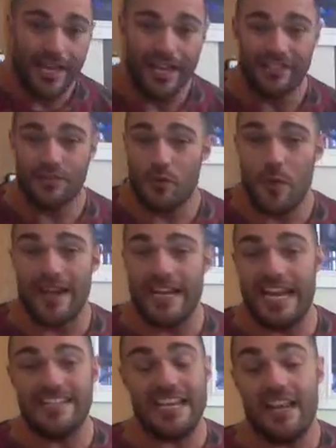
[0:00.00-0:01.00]
It's
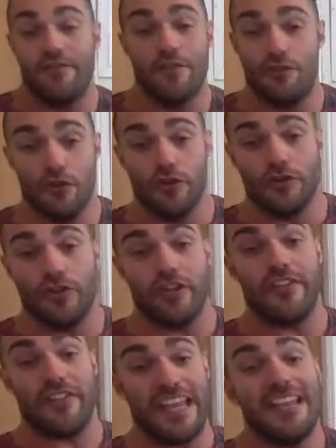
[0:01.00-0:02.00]
quite easy, if they don't know
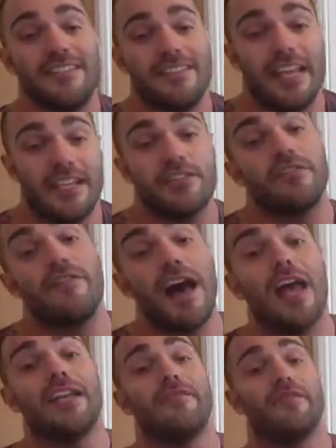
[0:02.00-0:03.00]
you these days, to
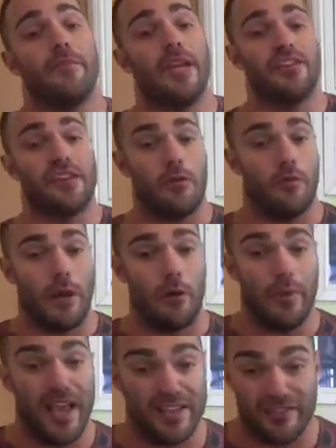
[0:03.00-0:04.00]
find information out
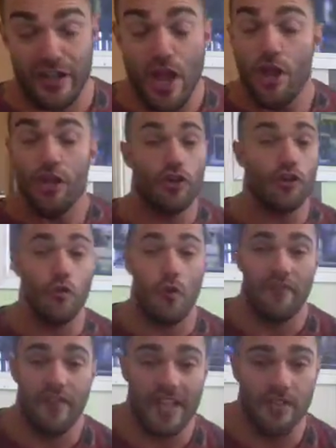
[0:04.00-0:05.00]
about a person. You could go
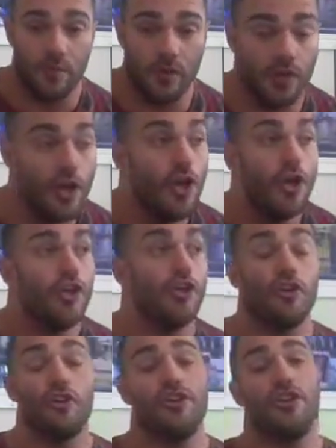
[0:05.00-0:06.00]
on Facebook.
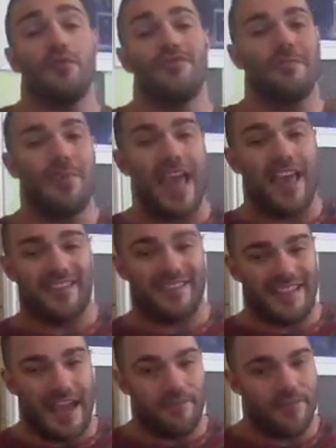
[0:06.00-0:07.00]
You could use the
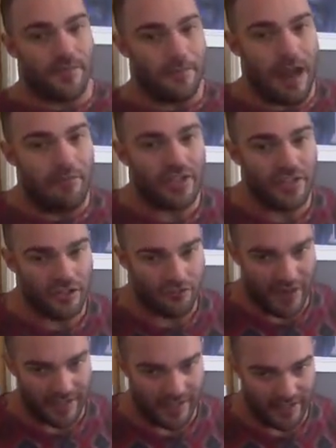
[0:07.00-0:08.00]
births, deaths and marriages
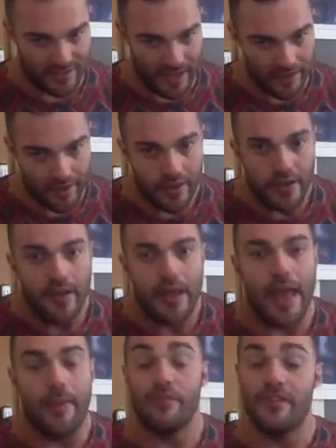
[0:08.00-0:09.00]
register
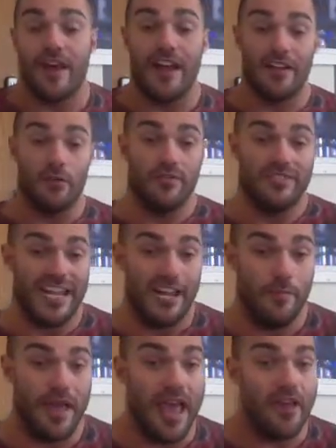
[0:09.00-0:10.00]
to find out the date
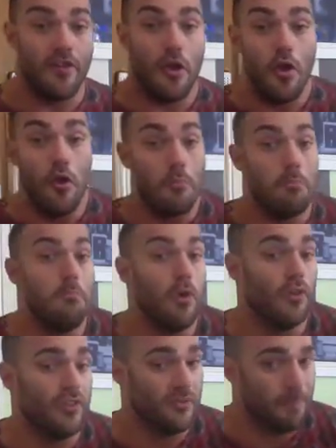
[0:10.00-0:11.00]
of birth.
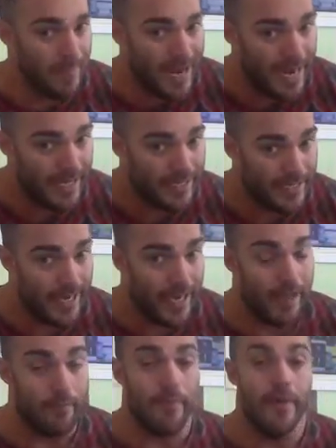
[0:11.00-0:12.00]
Mother's maiden
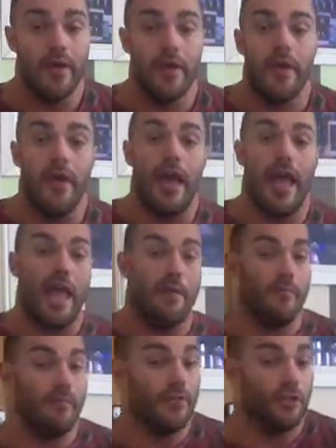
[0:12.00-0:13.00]
name.
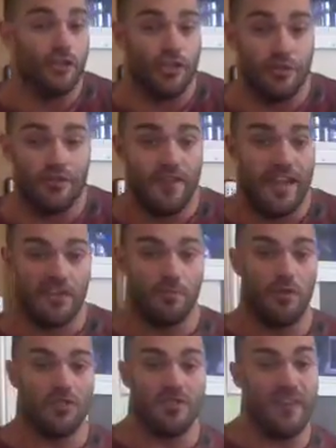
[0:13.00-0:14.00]
You could use
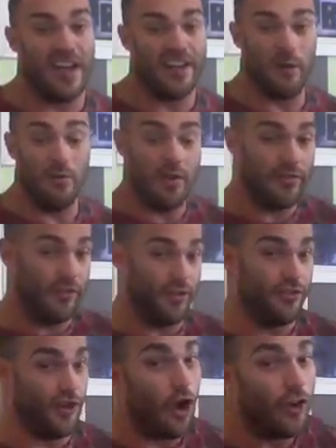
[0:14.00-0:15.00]
Facebook to find out the
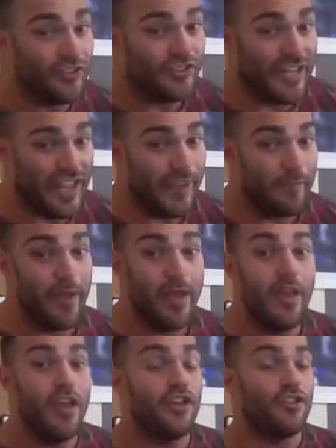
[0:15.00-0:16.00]
dog's name,
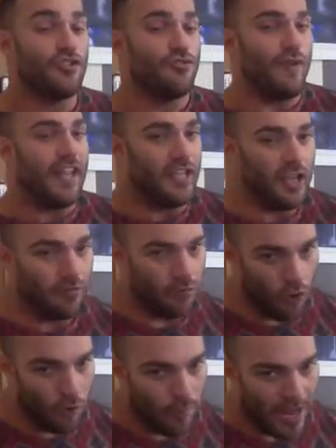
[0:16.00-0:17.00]
street you
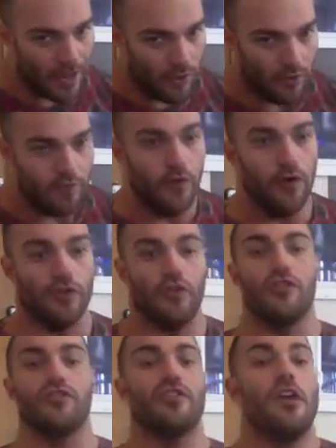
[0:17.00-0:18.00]
grew up by, old
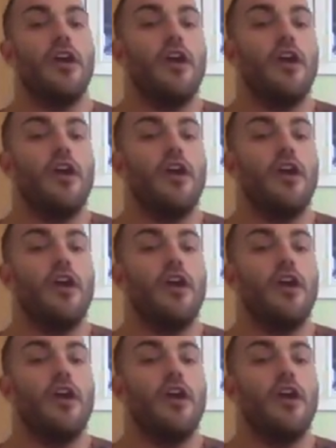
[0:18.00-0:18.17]
photos.